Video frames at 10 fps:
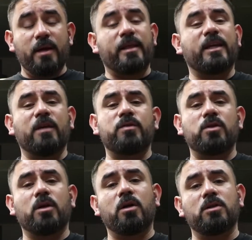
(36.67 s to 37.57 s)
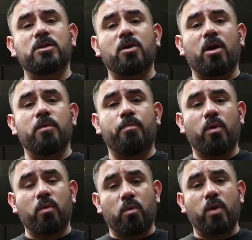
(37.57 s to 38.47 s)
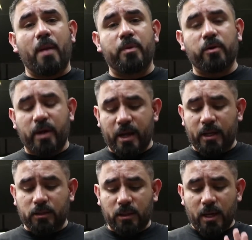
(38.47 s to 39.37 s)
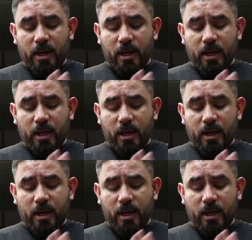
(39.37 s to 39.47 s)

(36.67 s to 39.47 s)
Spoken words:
that gives you a good starting point when wrapping your hands.